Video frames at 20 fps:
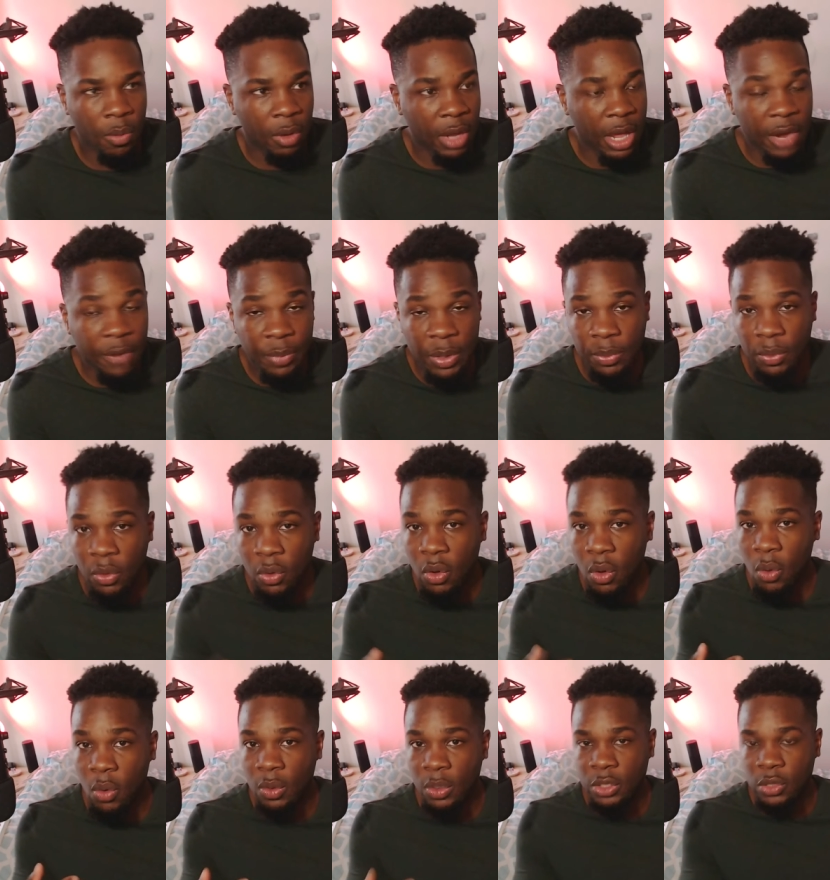A lot of people
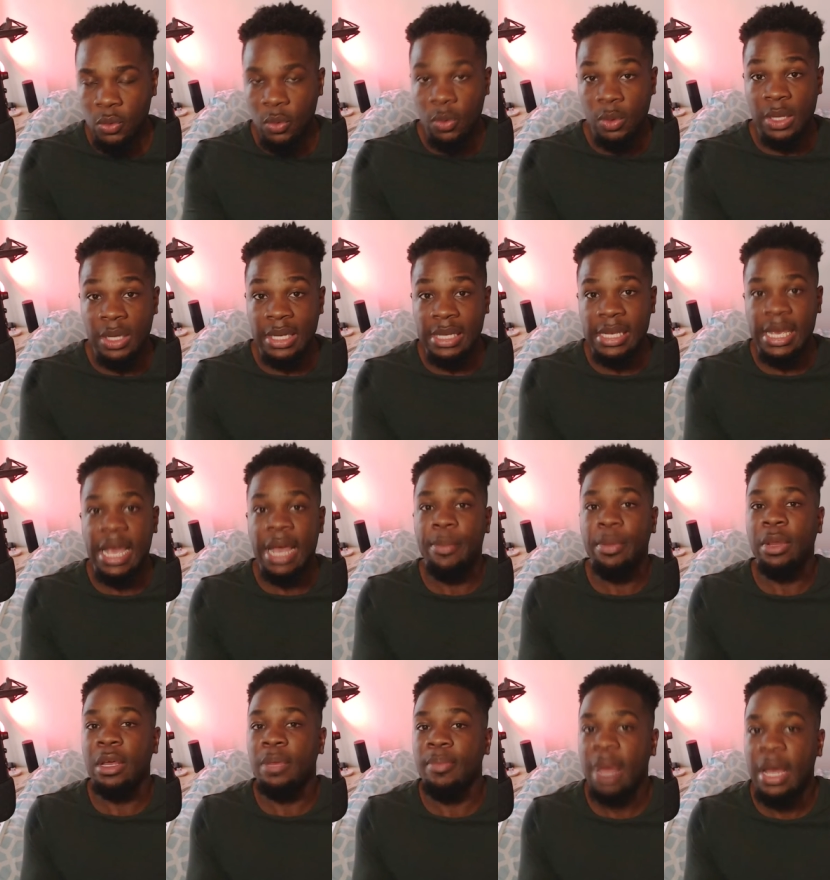go into it with a
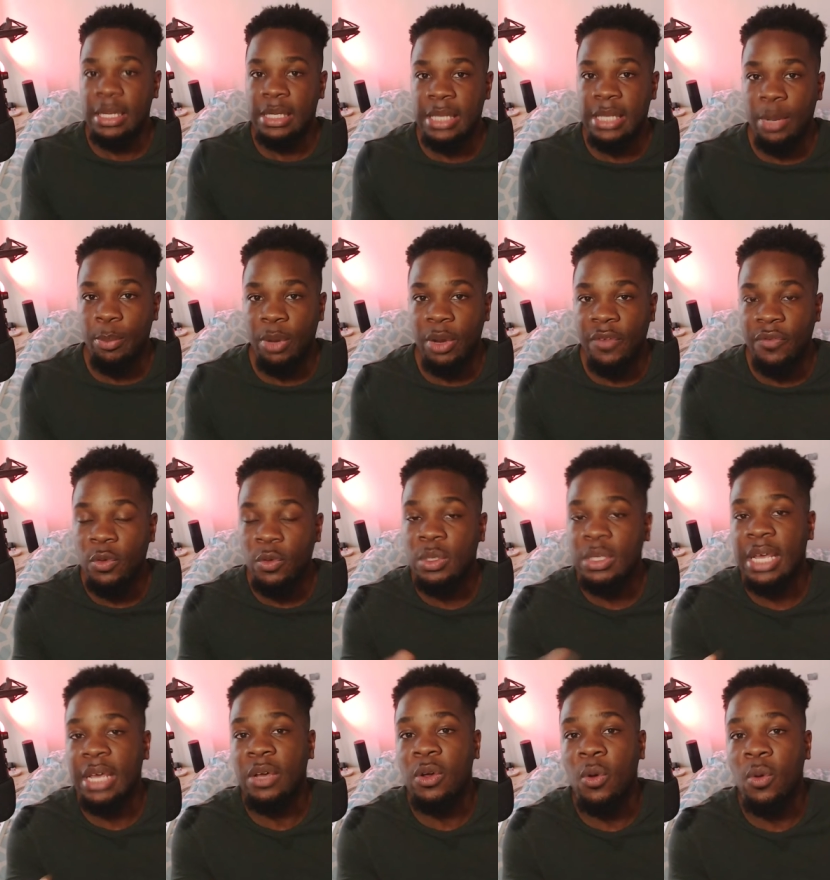gambling mindset, but if you
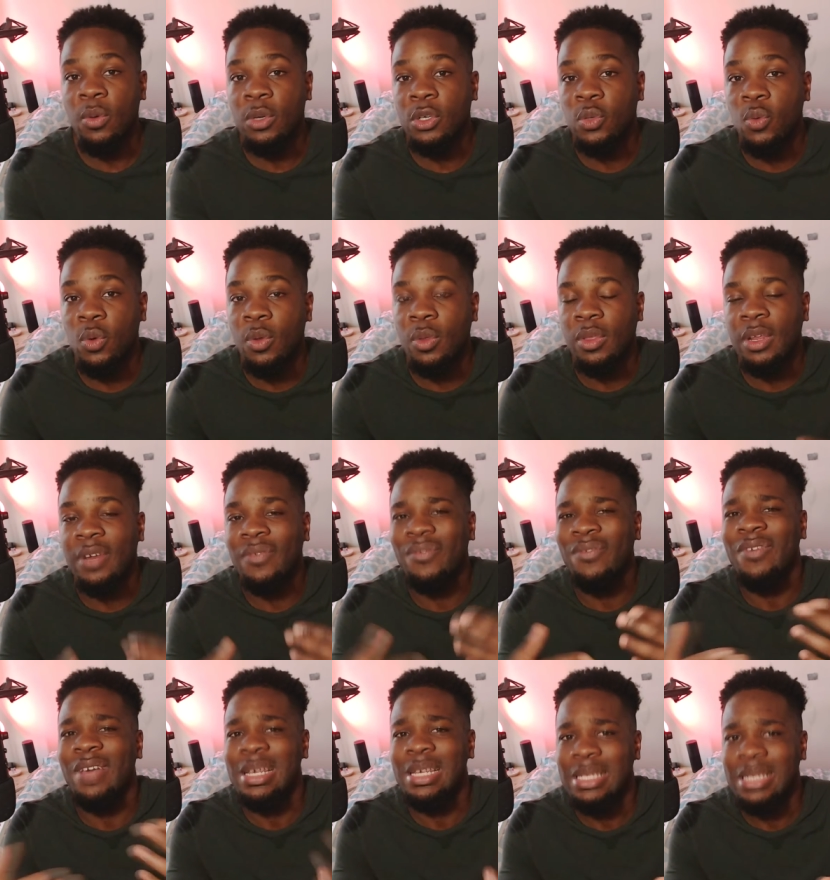take go into it with an
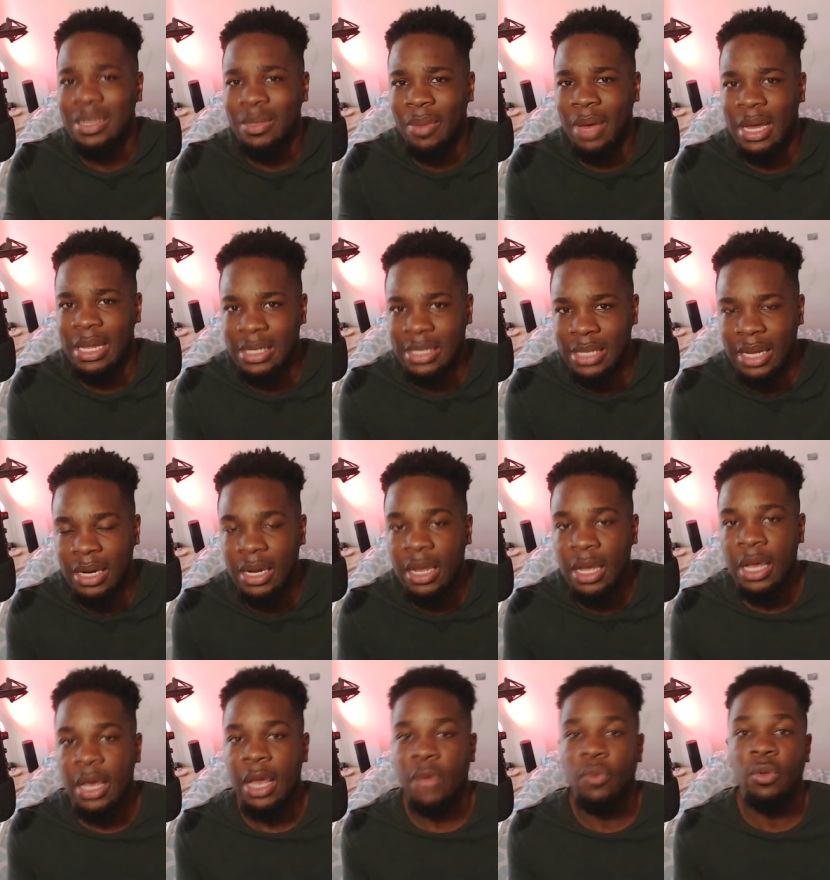investing mindset
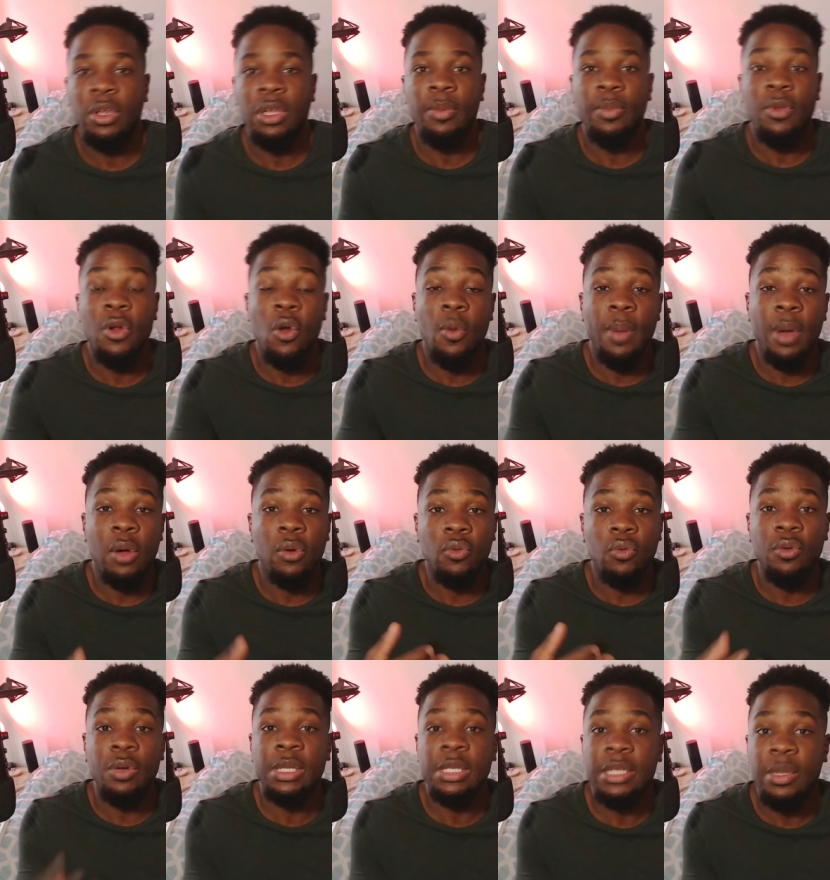and really know about
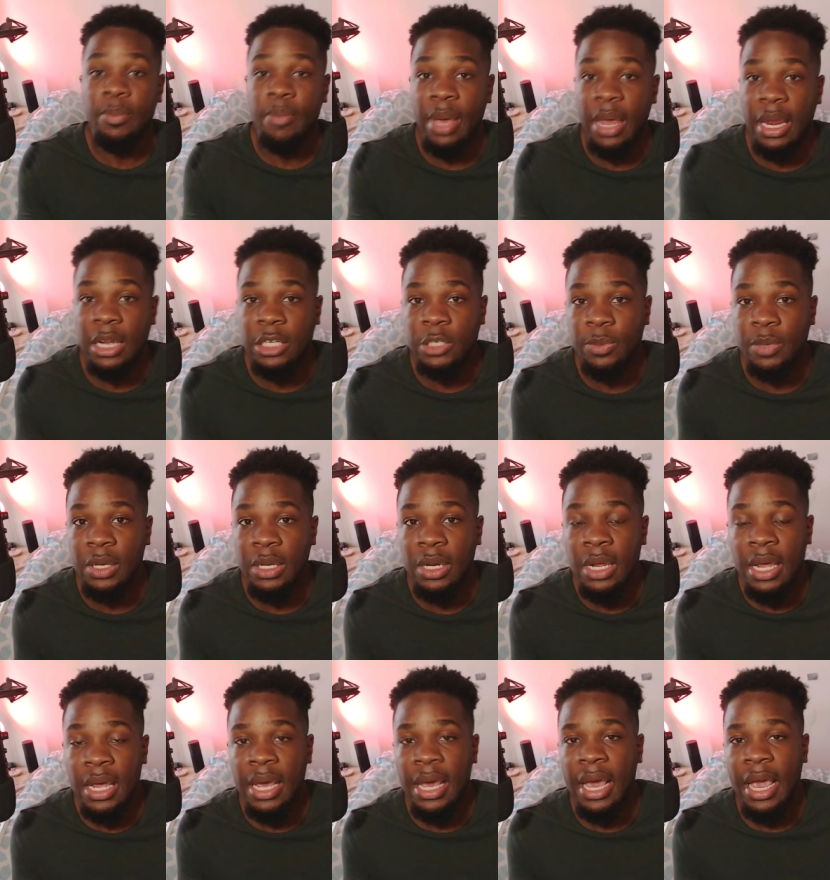risk management
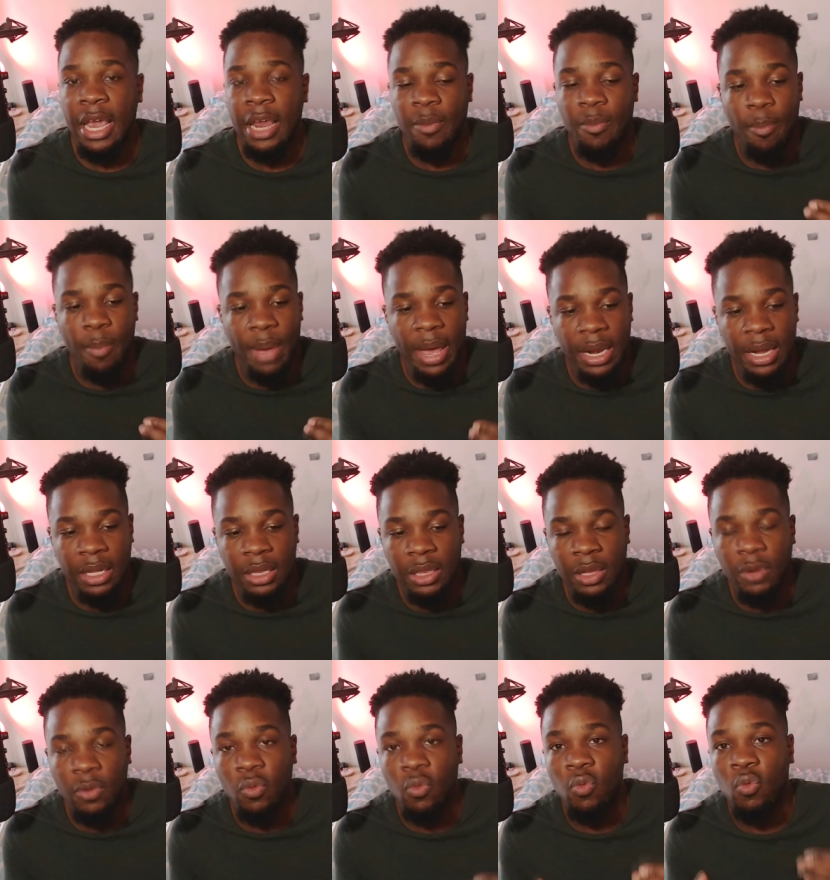and betting
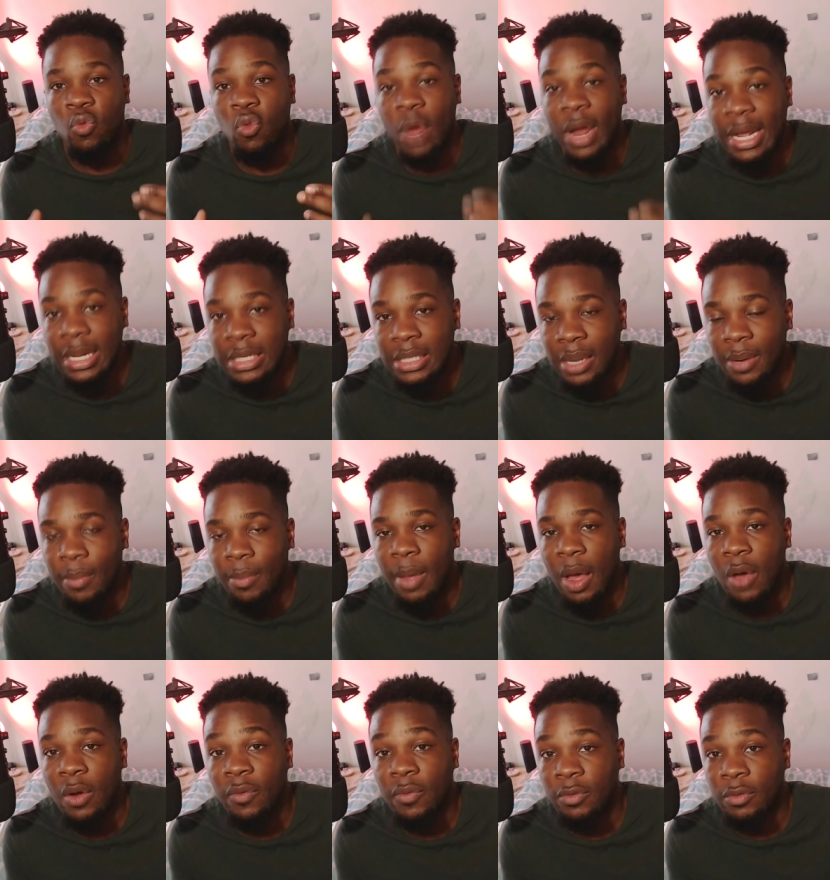the right
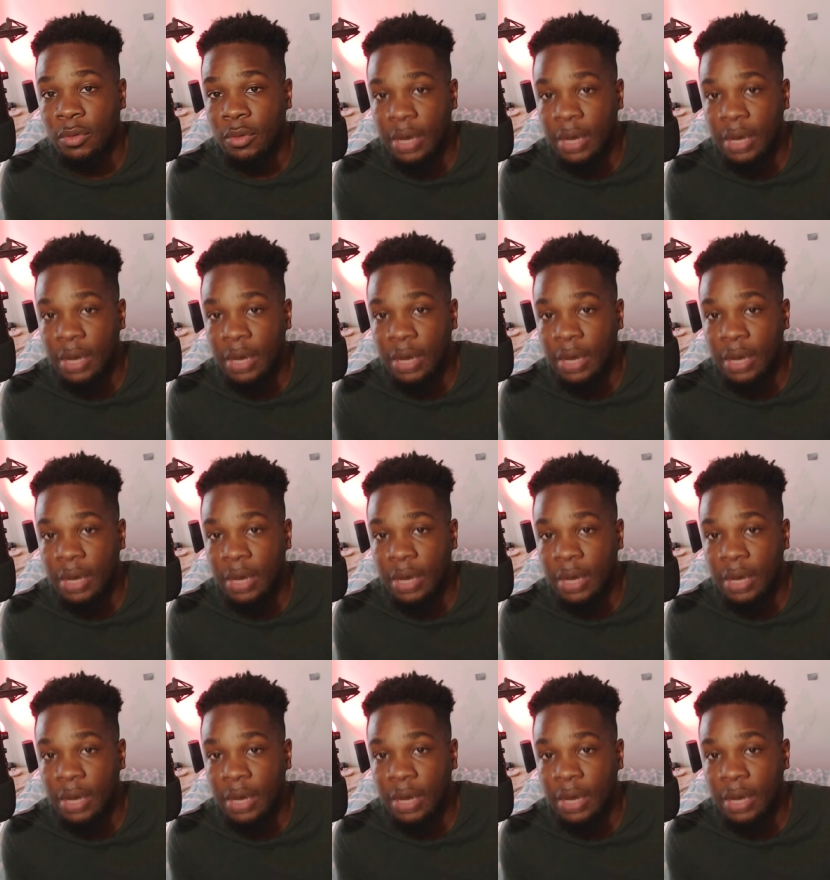amount of